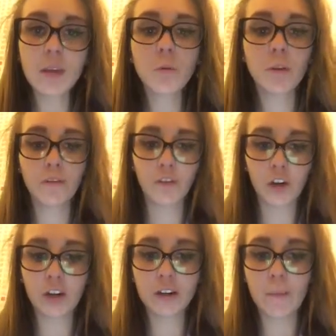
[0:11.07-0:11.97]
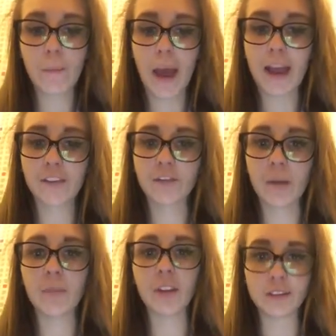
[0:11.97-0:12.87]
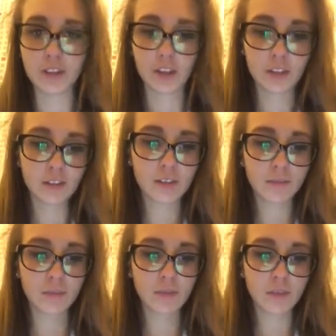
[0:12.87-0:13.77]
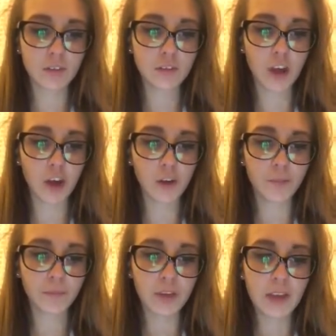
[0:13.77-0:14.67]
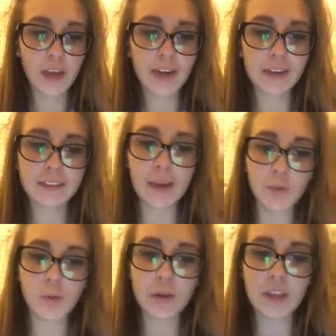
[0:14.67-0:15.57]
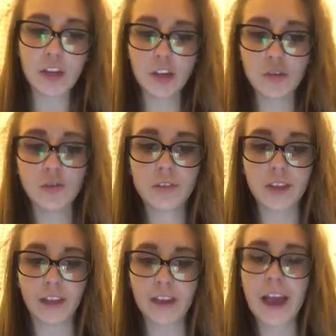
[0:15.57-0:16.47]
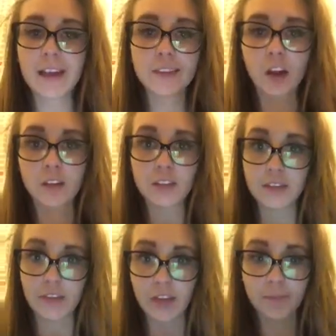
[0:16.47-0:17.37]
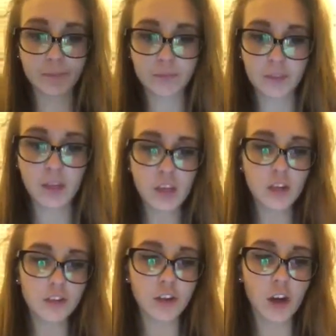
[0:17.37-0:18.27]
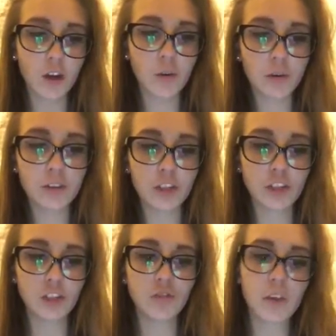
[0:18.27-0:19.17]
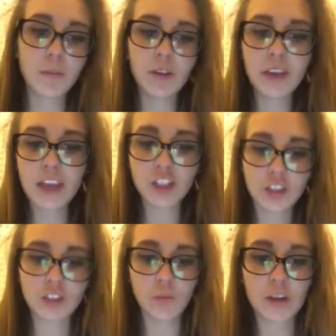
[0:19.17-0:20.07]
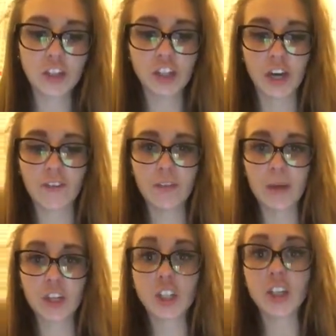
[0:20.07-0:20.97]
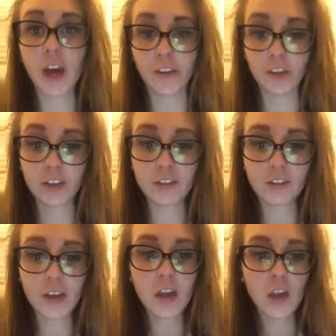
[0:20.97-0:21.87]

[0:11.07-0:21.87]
revert back from the listeners. So, an example would be the news telecast on TV. So, the two communication is a way to share information to others,